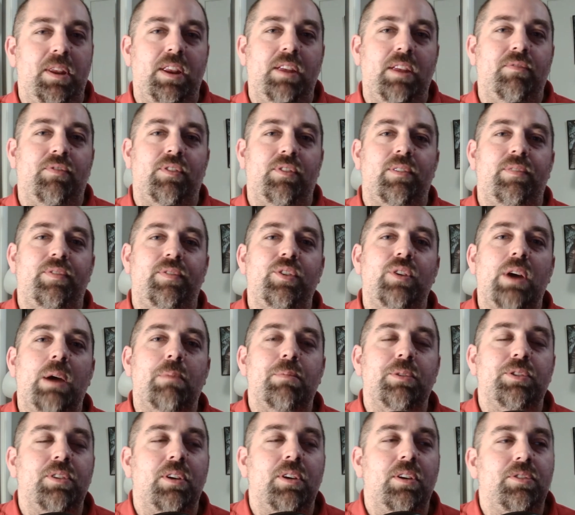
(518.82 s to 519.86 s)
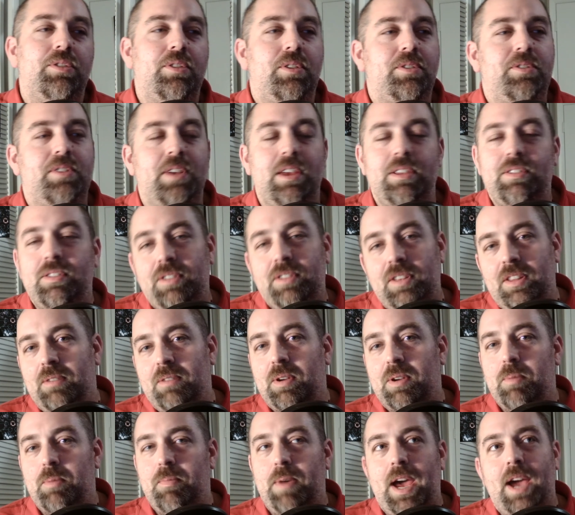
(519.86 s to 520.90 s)
in for a few episodes, so it's nice to see them
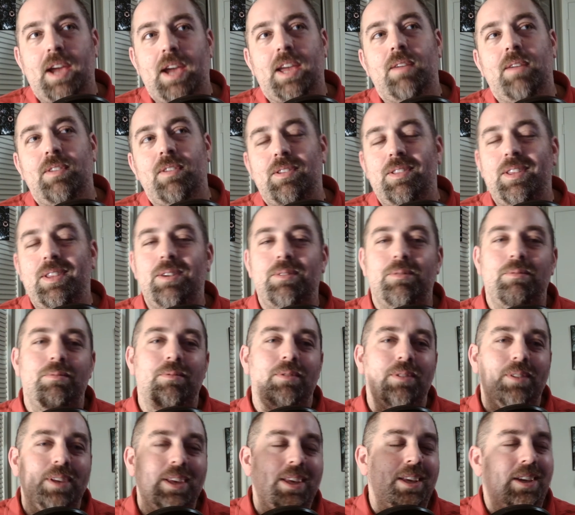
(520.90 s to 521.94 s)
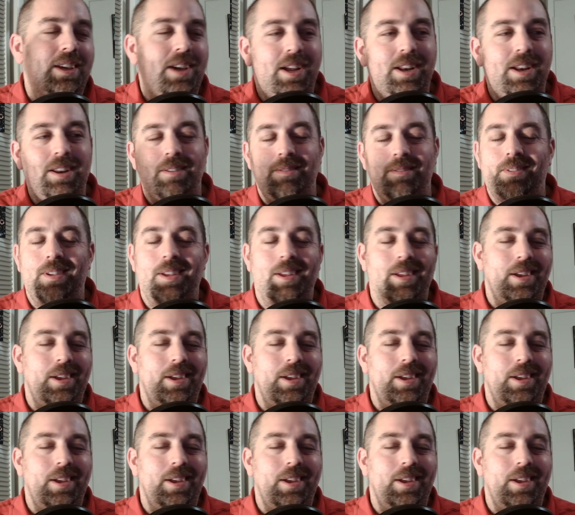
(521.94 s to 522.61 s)
come back, even though they don't really kind of,